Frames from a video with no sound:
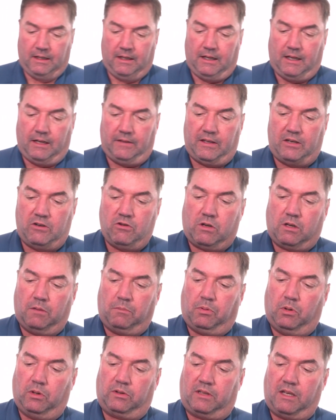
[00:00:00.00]
And then you can
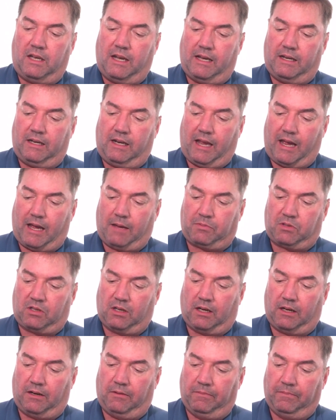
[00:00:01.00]
put the end caps
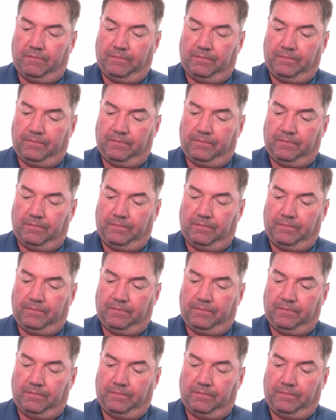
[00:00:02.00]
on,